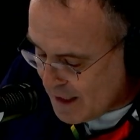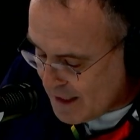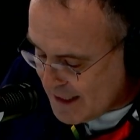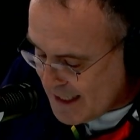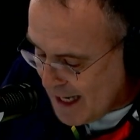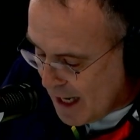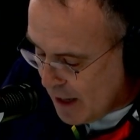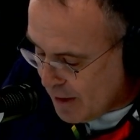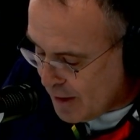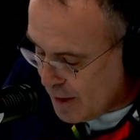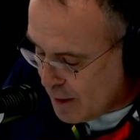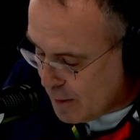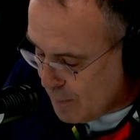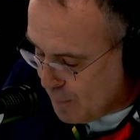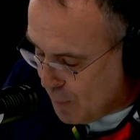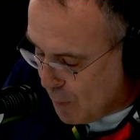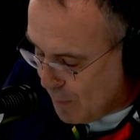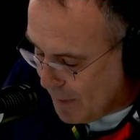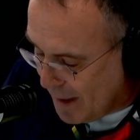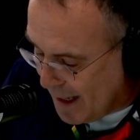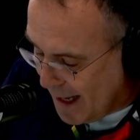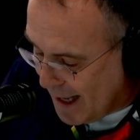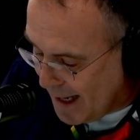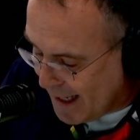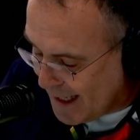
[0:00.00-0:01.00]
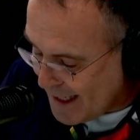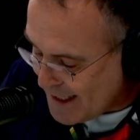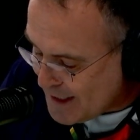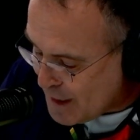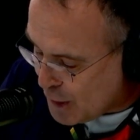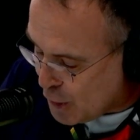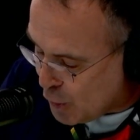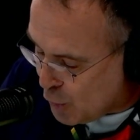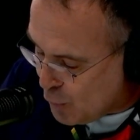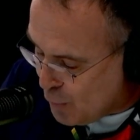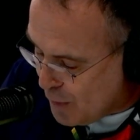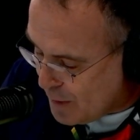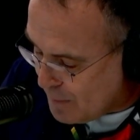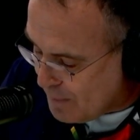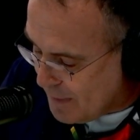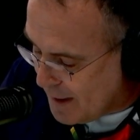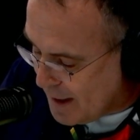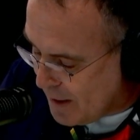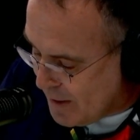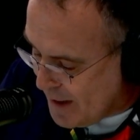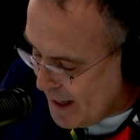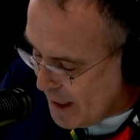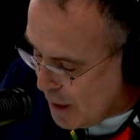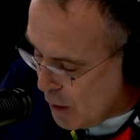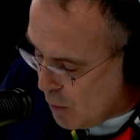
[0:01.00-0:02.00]
The town in Mpumalanga, is it Groot
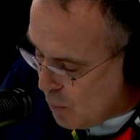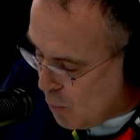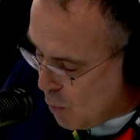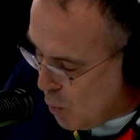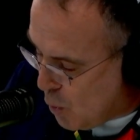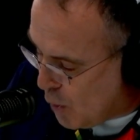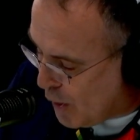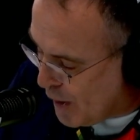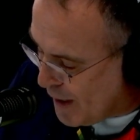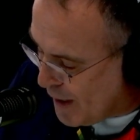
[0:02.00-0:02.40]
Mariko or